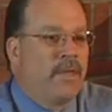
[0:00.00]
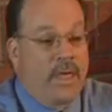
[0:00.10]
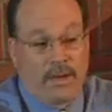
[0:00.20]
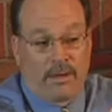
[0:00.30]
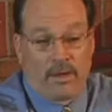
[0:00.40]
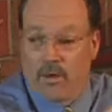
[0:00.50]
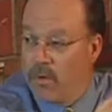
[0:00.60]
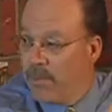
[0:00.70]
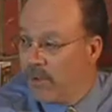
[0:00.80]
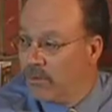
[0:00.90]
and can
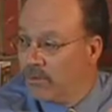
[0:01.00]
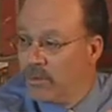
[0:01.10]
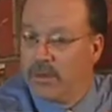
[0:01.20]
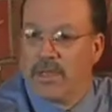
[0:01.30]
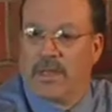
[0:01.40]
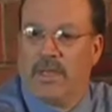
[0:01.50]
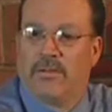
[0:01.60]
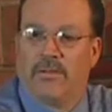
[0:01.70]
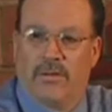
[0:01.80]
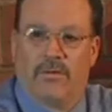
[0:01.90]
go about doing what they need
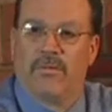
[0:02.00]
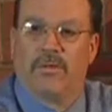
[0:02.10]
to do.